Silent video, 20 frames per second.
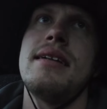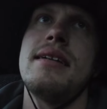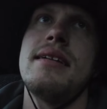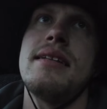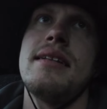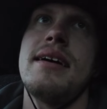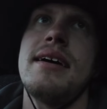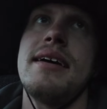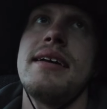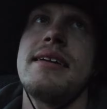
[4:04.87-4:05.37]

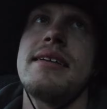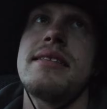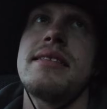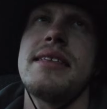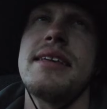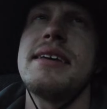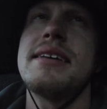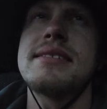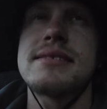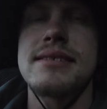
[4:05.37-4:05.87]
like,
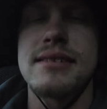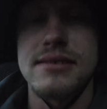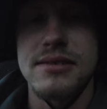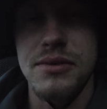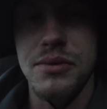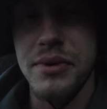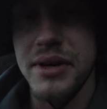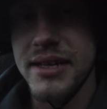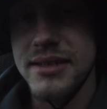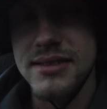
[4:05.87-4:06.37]
things as
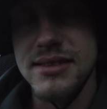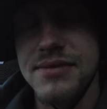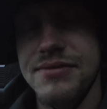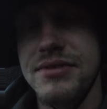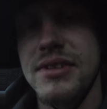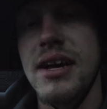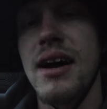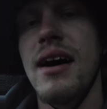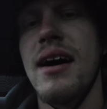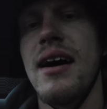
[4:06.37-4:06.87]
a waste of
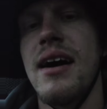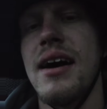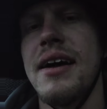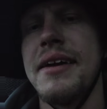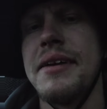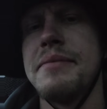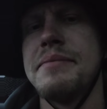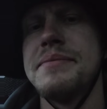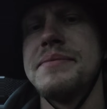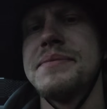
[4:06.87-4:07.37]

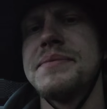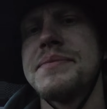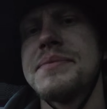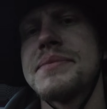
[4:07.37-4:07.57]
time.